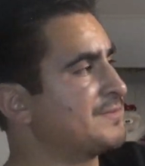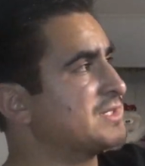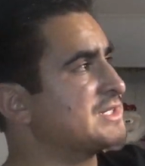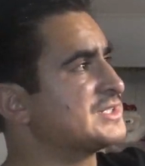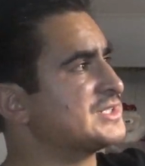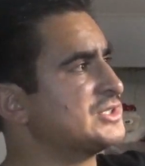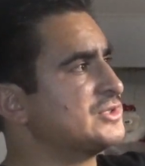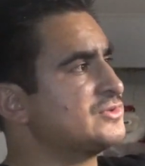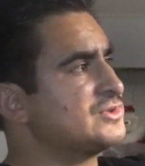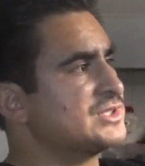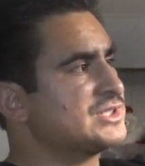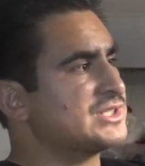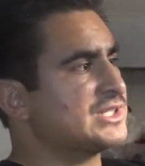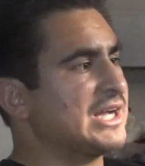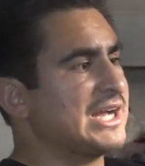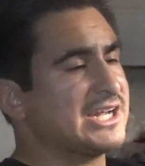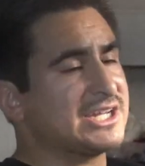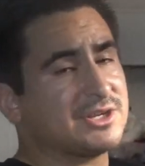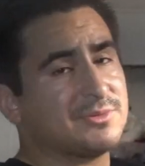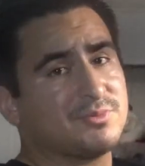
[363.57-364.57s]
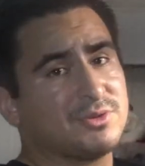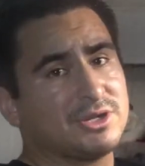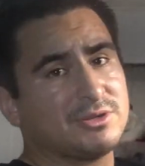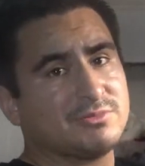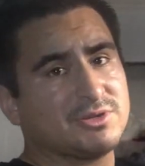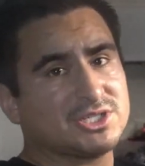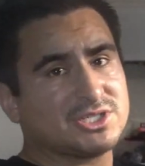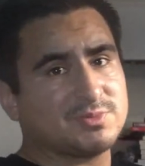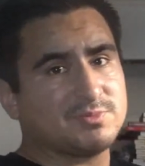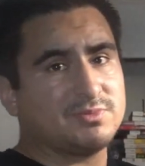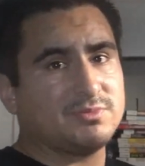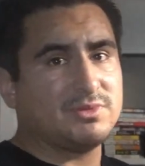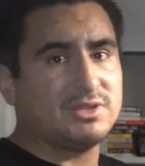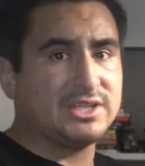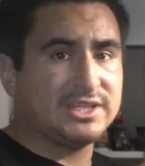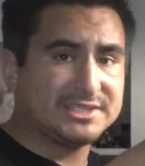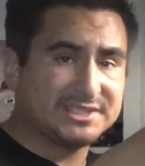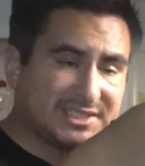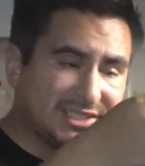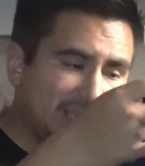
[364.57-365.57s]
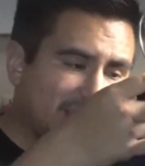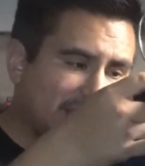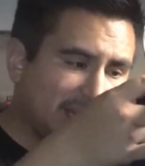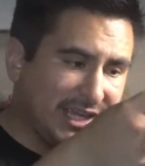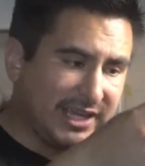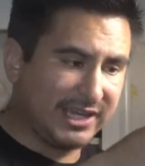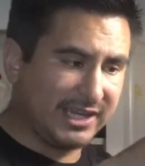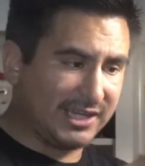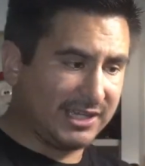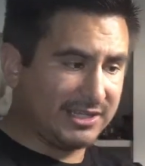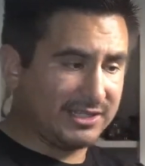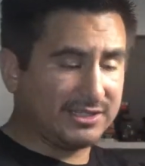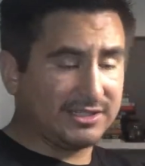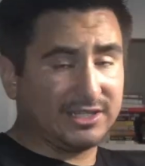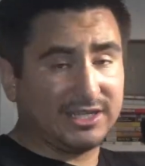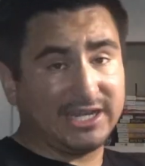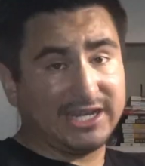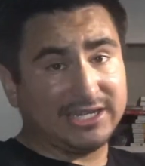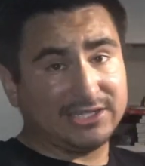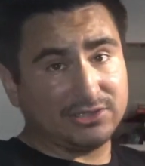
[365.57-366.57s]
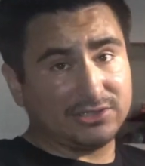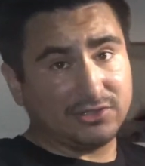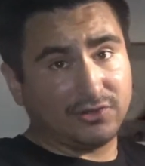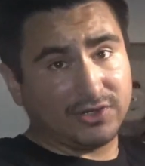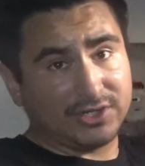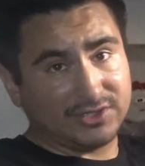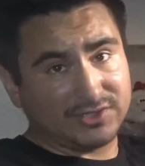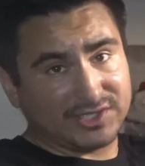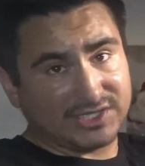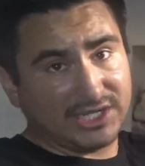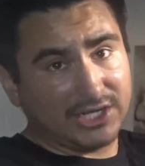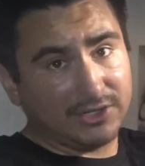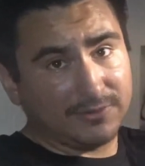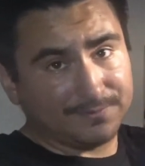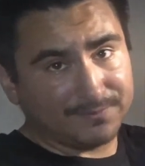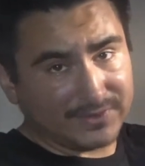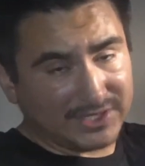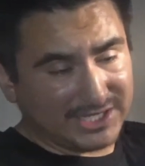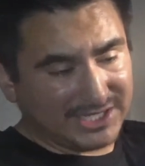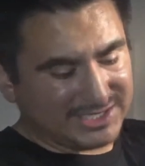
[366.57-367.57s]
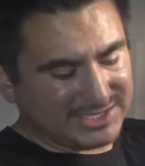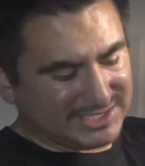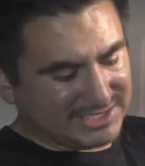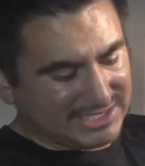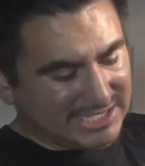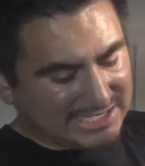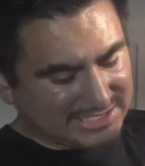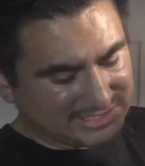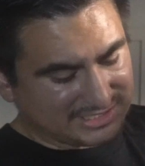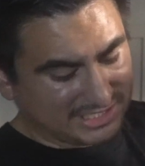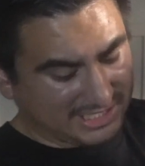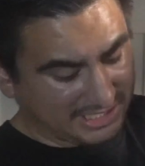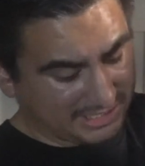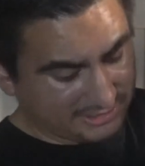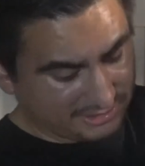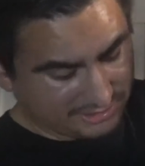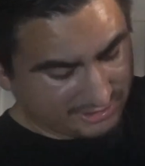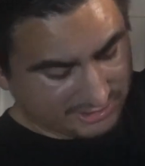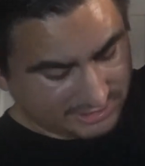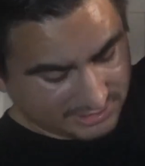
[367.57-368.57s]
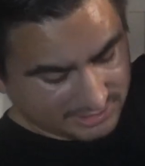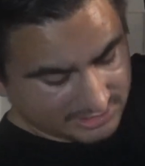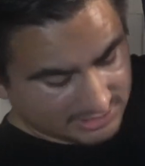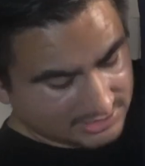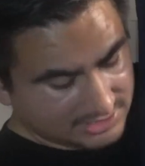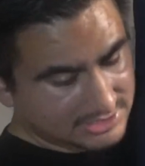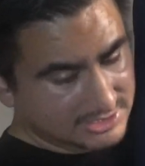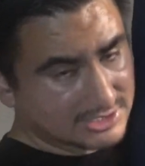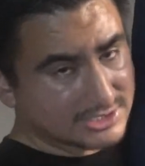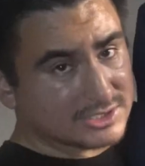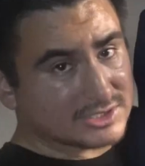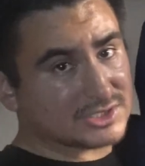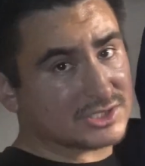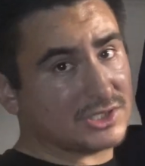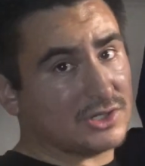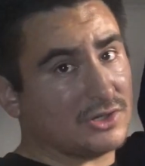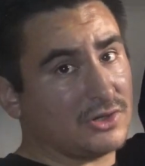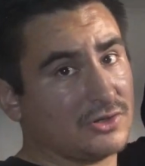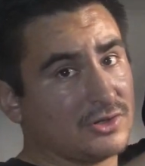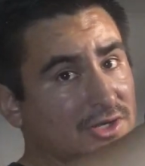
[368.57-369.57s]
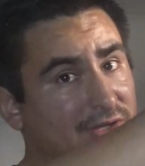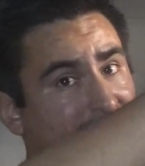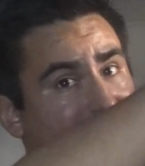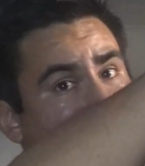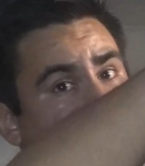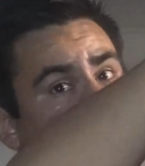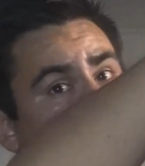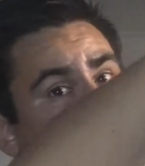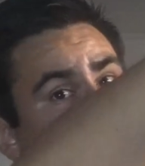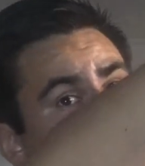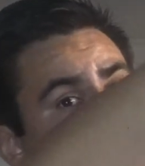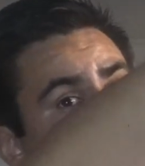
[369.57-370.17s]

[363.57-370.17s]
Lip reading: Suits, I could pretty much list it and I know it'll sell. It's not tailored. So if it's not